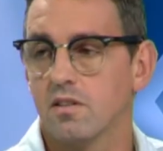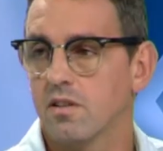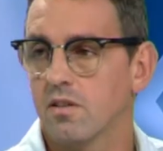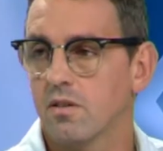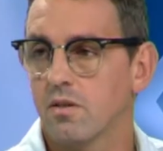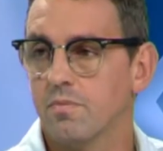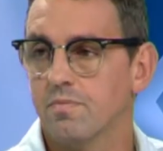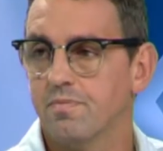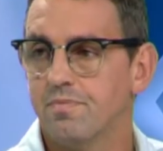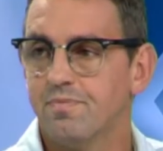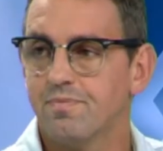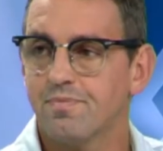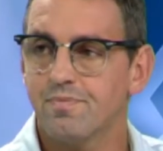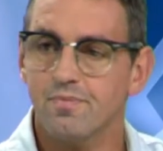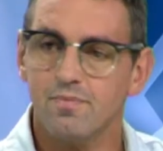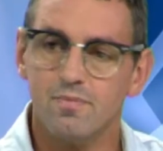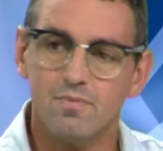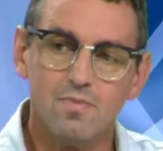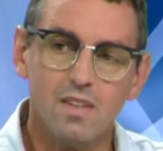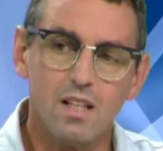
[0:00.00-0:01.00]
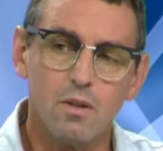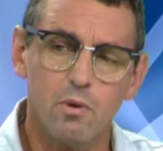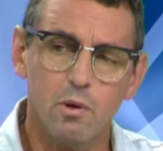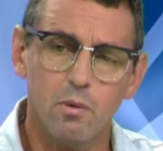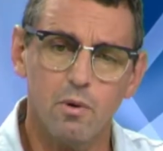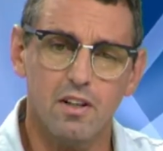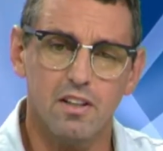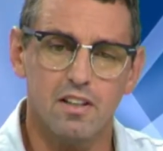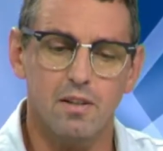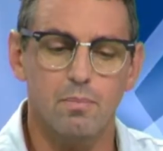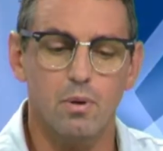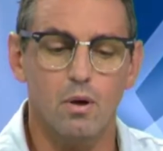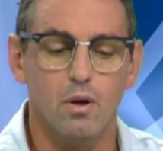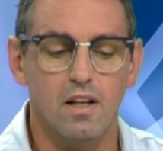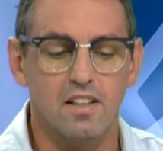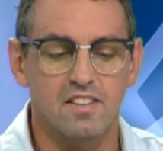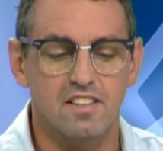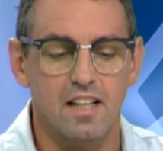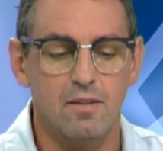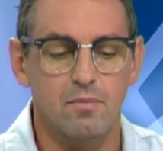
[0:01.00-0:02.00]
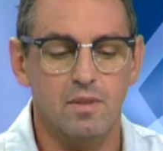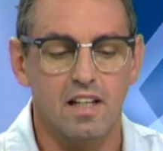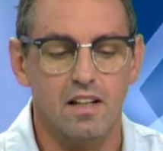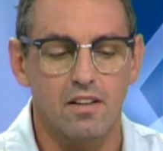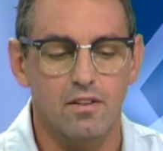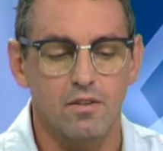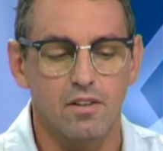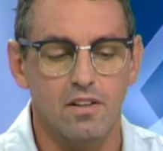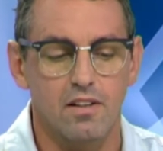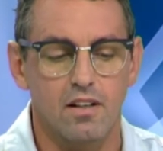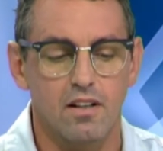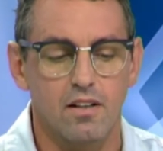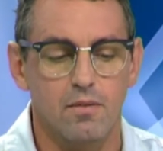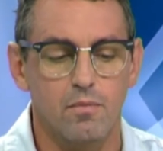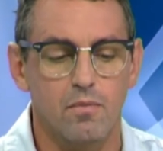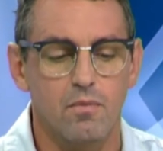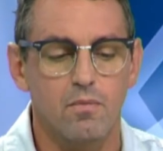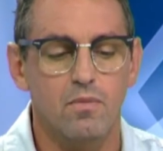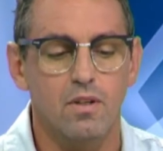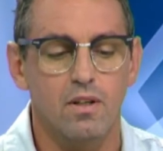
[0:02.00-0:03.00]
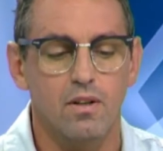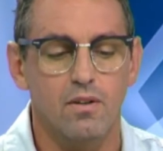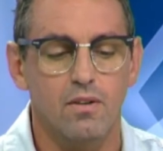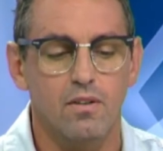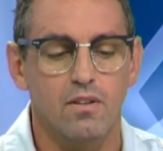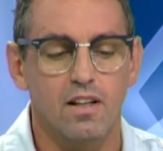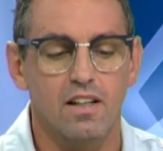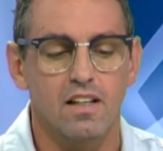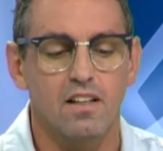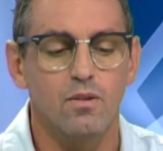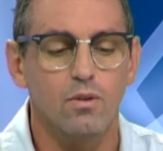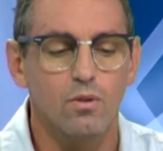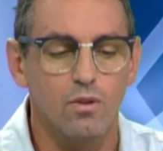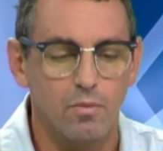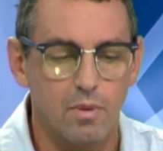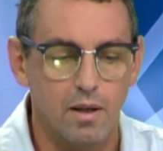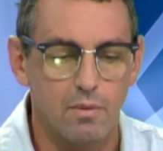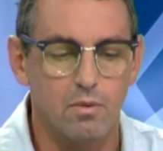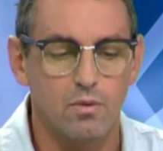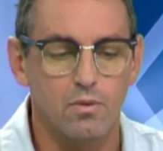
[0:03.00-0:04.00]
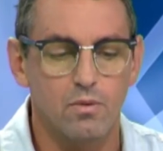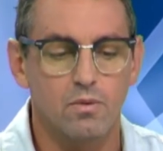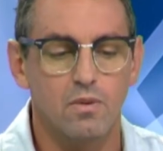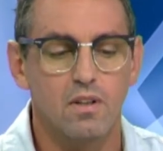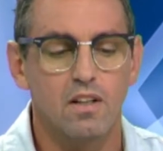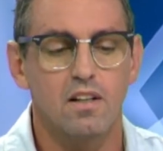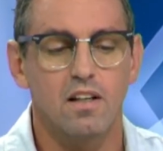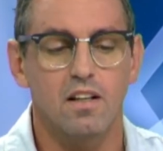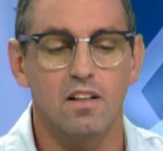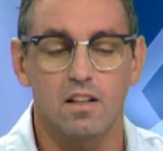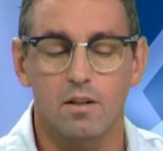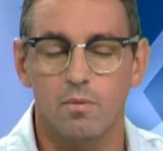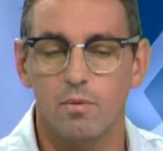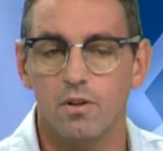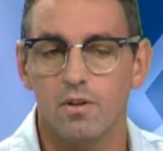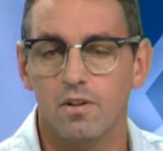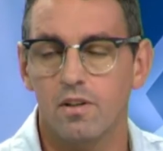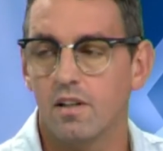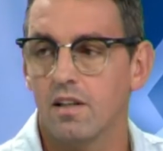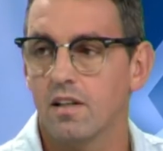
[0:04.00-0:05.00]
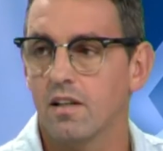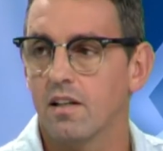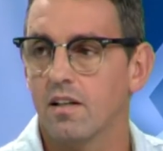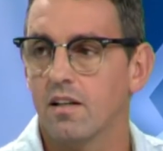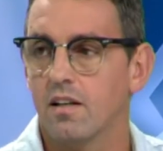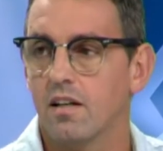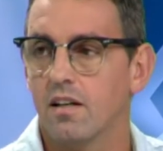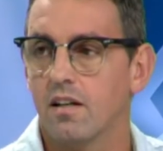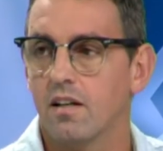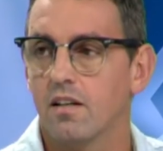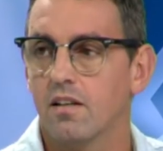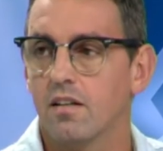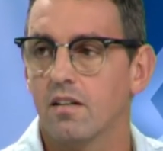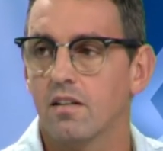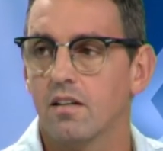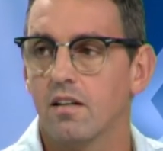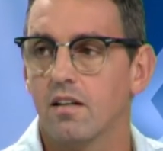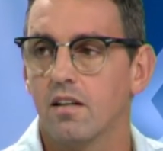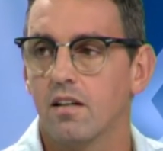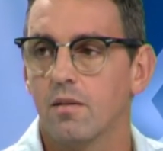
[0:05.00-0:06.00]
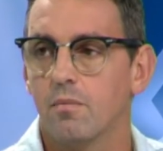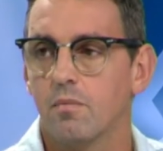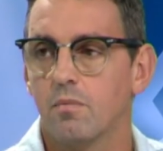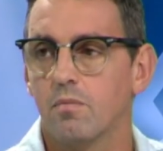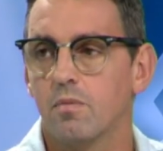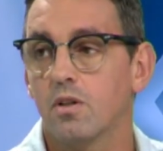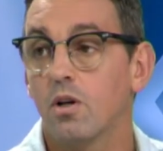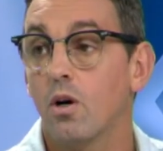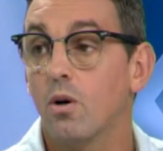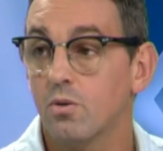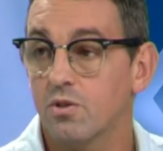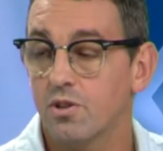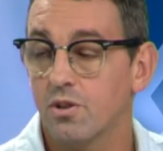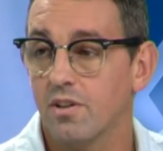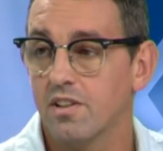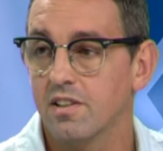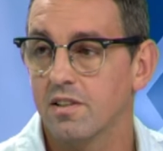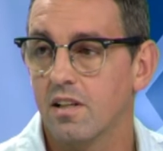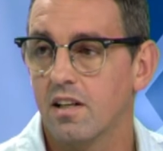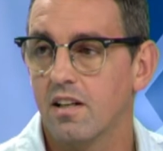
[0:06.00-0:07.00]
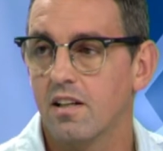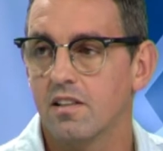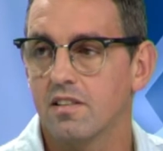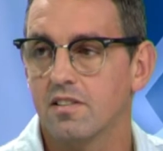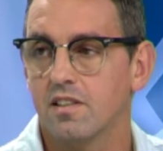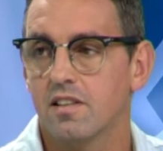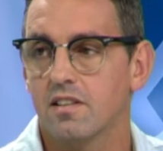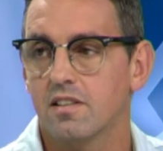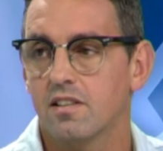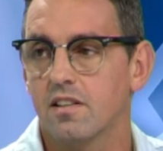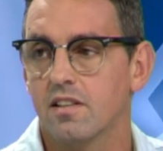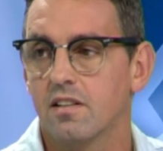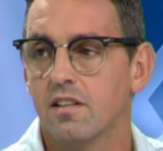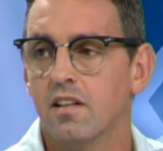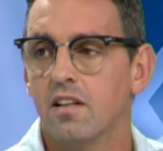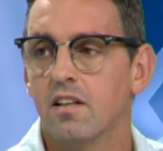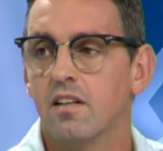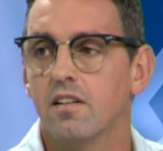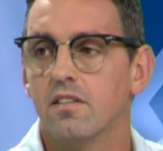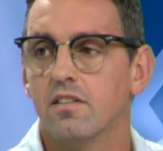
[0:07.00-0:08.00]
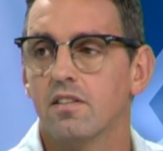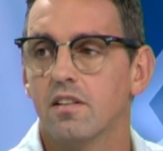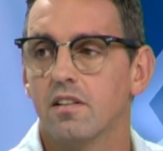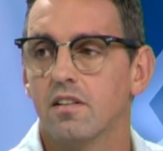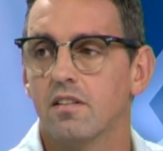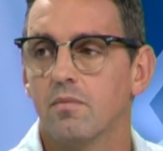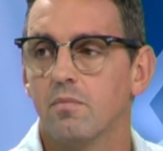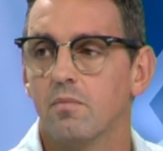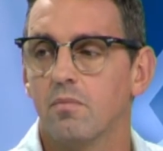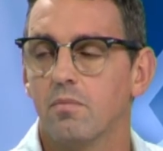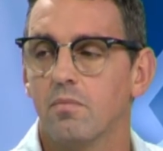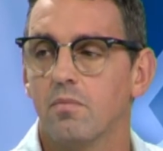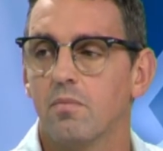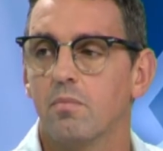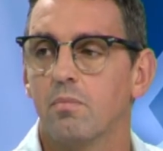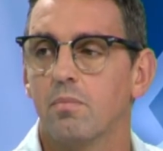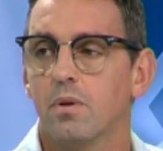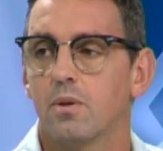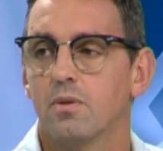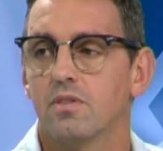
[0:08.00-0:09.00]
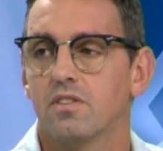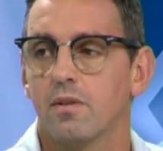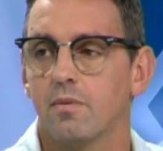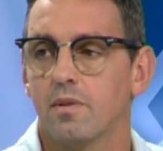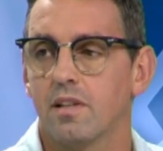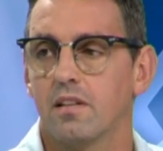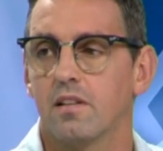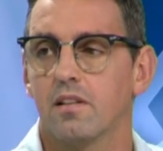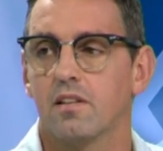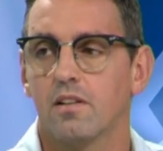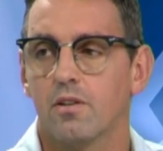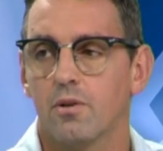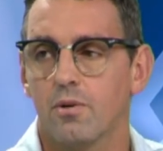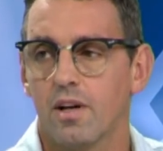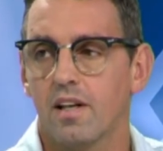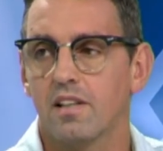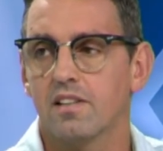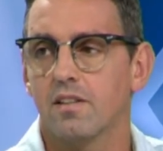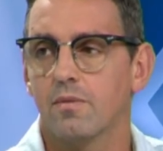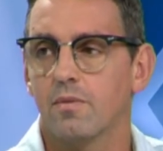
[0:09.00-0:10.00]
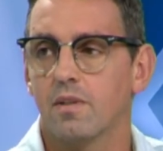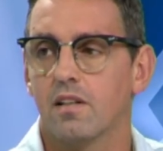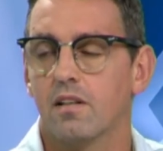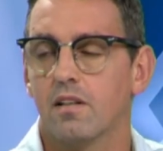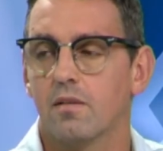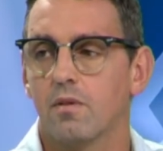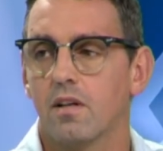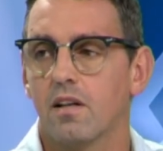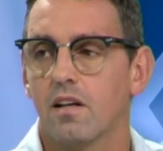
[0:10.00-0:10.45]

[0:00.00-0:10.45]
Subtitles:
So we wanted to pull our team together and, you know, like all the people in the community and our culture, essentially, to build something and create something that